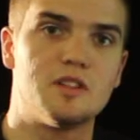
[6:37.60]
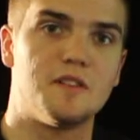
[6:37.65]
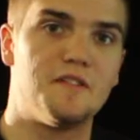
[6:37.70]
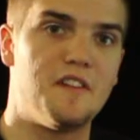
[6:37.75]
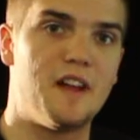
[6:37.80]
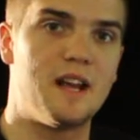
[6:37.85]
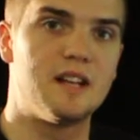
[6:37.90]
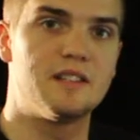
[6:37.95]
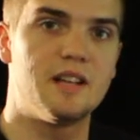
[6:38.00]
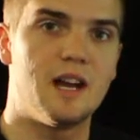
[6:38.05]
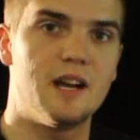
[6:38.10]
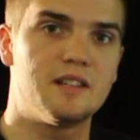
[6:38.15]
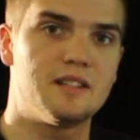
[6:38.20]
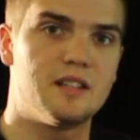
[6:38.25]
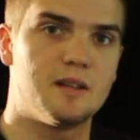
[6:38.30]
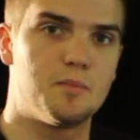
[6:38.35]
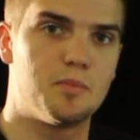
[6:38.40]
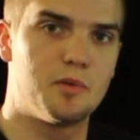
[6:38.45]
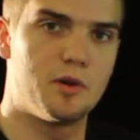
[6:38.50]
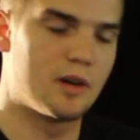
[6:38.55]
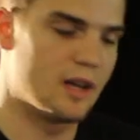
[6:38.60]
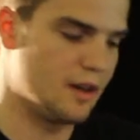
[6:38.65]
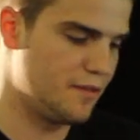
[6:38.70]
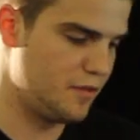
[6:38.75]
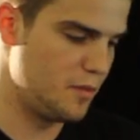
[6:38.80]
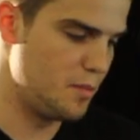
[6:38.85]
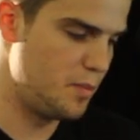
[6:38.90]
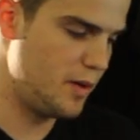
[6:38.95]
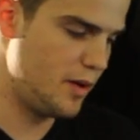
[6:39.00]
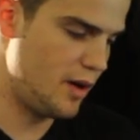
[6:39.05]
it's a fantastic product
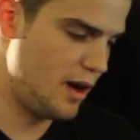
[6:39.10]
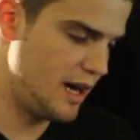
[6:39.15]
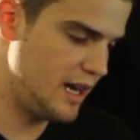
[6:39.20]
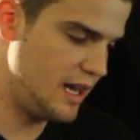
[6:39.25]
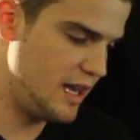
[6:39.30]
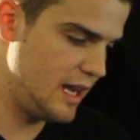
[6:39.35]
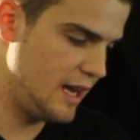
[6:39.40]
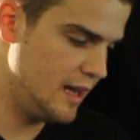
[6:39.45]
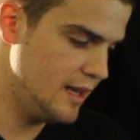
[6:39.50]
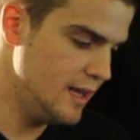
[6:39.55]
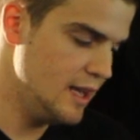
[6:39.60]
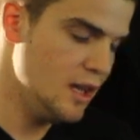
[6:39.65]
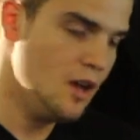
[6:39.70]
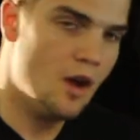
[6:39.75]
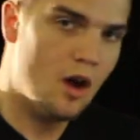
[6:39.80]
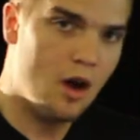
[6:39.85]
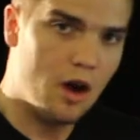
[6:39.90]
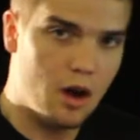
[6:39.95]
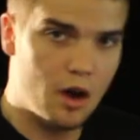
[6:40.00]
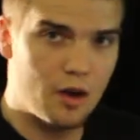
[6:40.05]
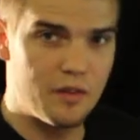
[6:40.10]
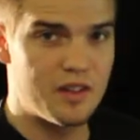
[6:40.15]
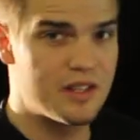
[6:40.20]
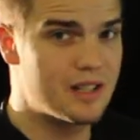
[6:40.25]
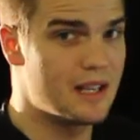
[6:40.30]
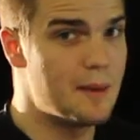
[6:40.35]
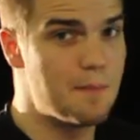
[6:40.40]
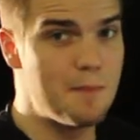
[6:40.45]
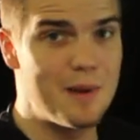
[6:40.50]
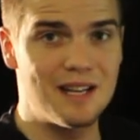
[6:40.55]
from Pioneer.
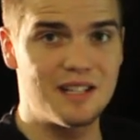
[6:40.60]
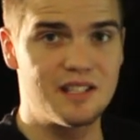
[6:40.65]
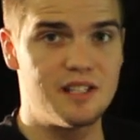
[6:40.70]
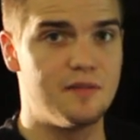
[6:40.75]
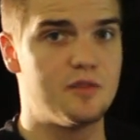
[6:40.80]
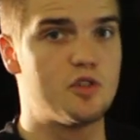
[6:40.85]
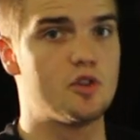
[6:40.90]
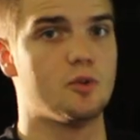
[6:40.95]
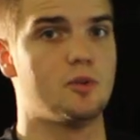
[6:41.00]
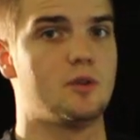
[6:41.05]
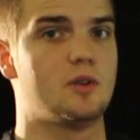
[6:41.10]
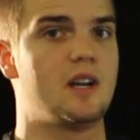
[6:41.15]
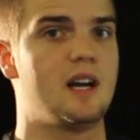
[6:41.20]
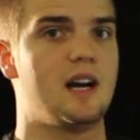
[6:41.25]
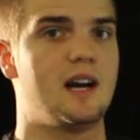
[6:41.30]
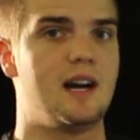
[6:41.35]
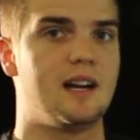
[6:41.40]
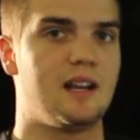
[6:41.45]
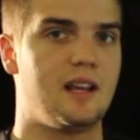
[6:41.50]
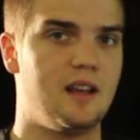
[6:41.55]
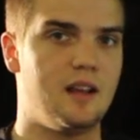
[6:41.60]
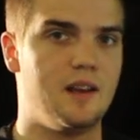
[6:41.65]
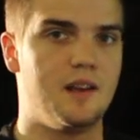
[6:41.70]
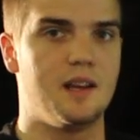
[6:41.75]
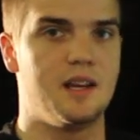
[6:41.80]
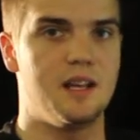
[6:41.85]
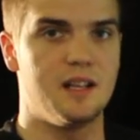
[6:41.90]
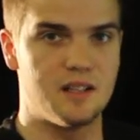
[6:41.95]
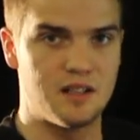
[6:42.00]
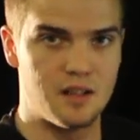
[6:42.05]
Obviously a massive draw card
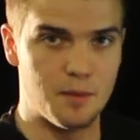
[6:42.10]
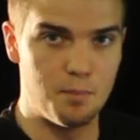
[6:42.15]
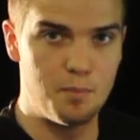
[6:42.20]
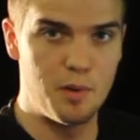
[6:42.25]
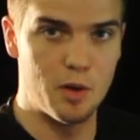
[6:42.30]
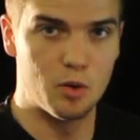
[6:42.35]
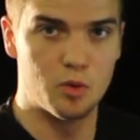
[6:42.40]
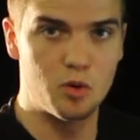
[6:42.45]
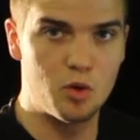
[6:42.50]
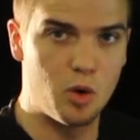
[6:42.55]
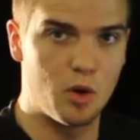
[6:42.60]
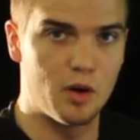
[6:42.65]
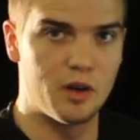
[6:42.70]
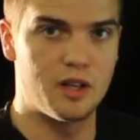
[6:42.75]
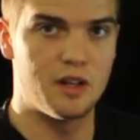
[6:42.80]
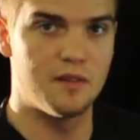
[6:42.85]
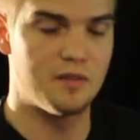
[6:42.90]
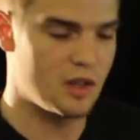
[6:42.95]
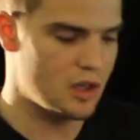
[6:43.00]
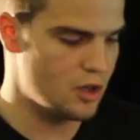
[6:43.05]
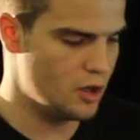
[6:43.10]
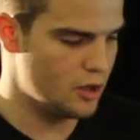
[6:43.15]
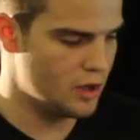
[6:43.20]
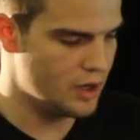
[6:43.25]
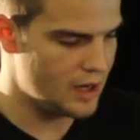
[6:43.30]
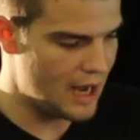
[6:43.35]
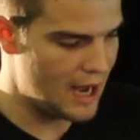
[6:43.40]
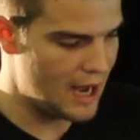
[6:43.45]
here is the build quality of the unit